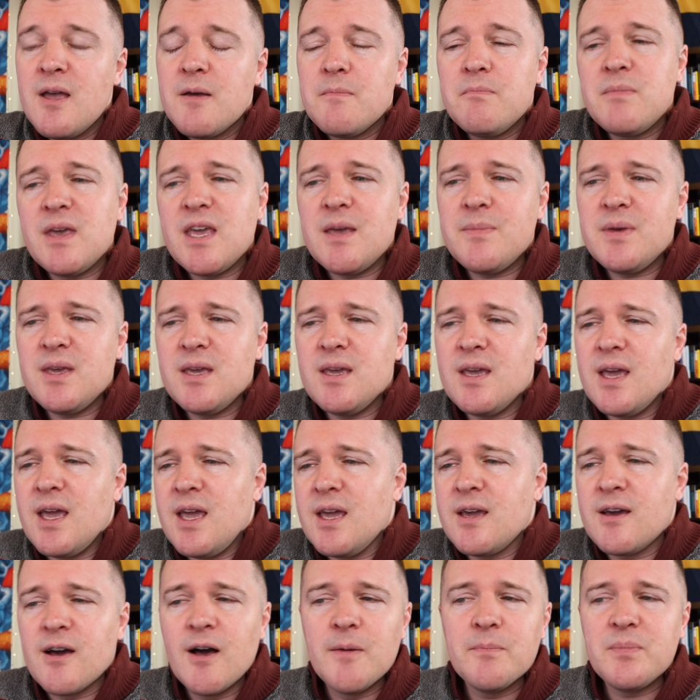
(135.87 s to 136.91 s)
Maybe
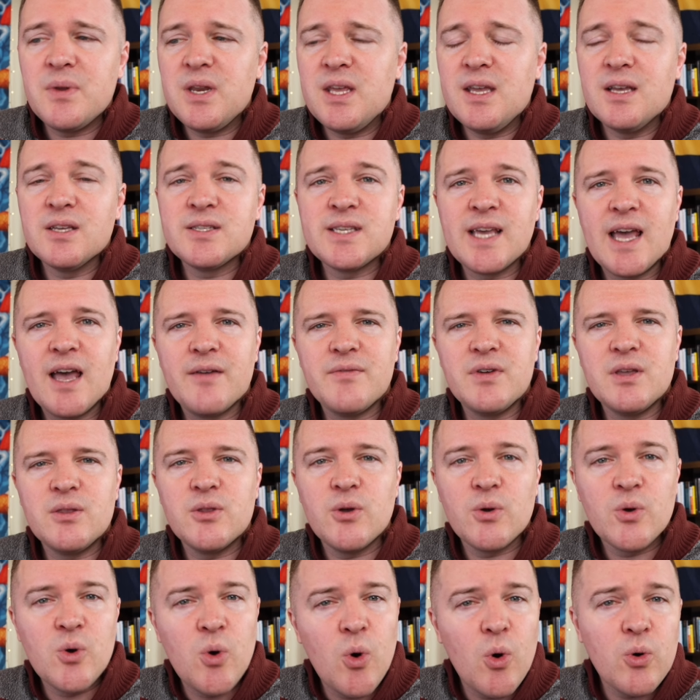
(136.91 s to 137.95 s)
a company is having
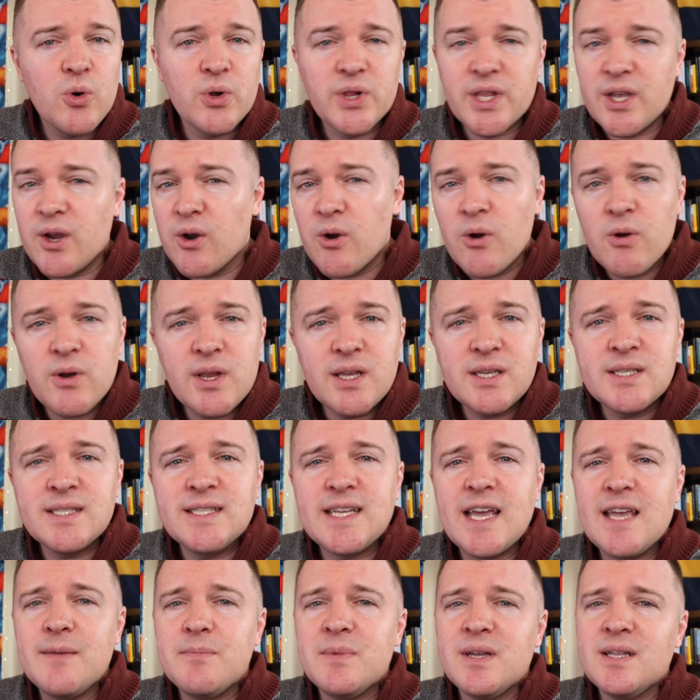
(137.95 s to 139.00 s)
their quarterly earnings
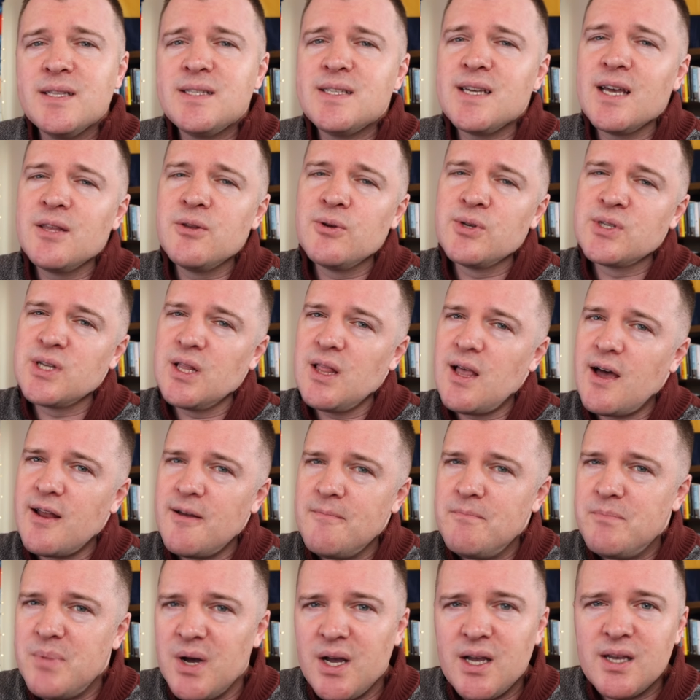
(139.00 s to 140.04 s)
statements and there's a lot
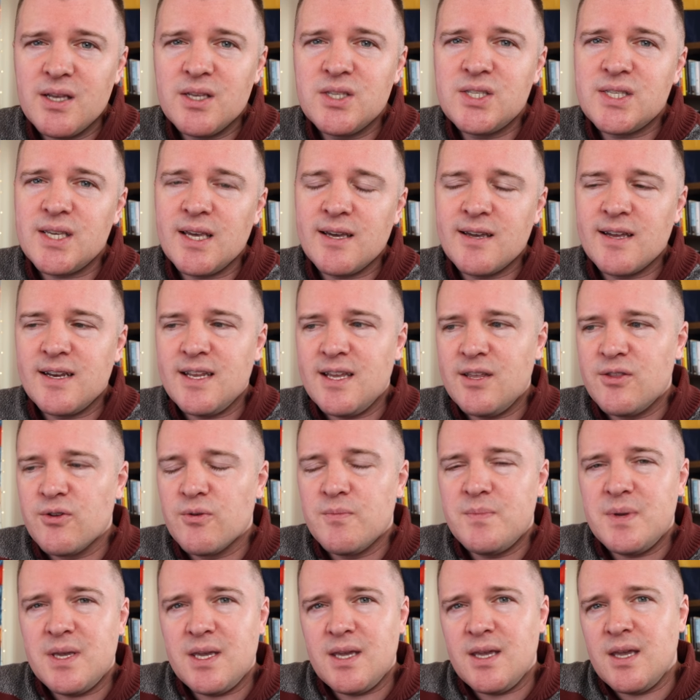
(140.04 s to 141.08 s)
of buzz. It could either
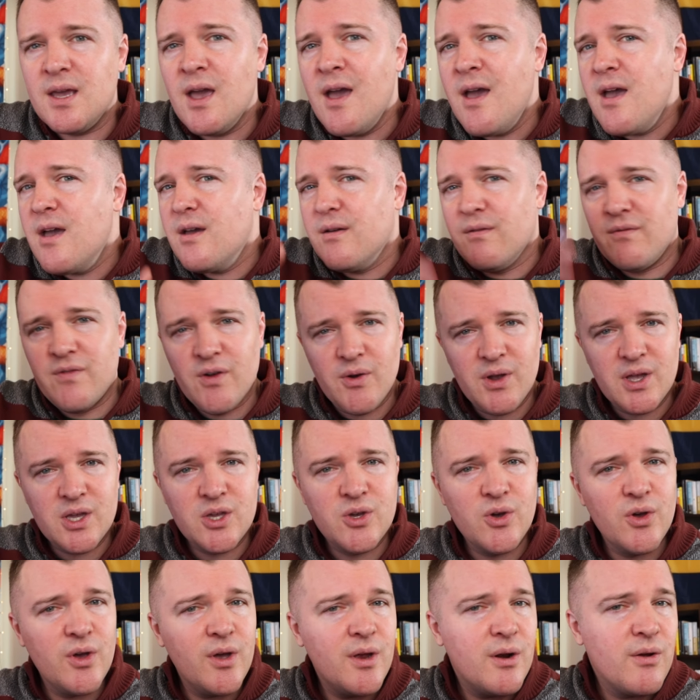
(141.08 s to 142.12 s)
be very
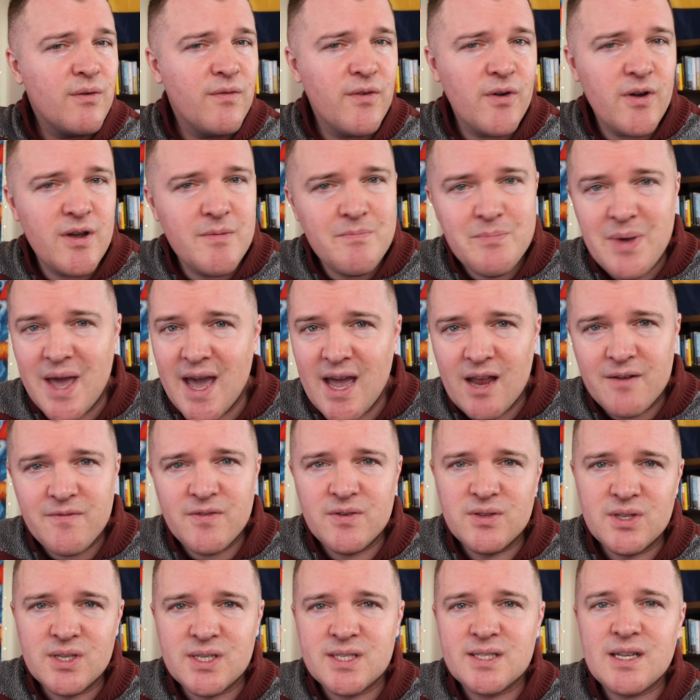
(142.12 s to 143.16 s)
good or very bad
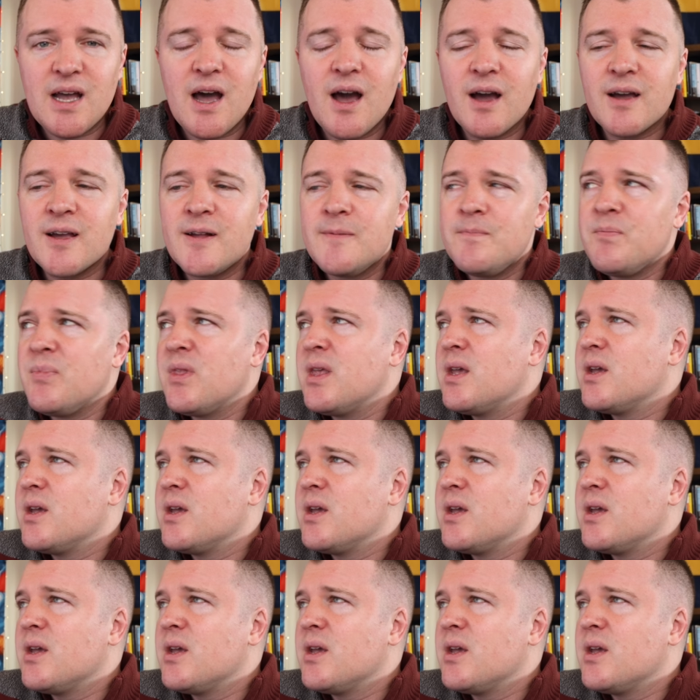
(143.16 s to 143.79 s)
for the stock.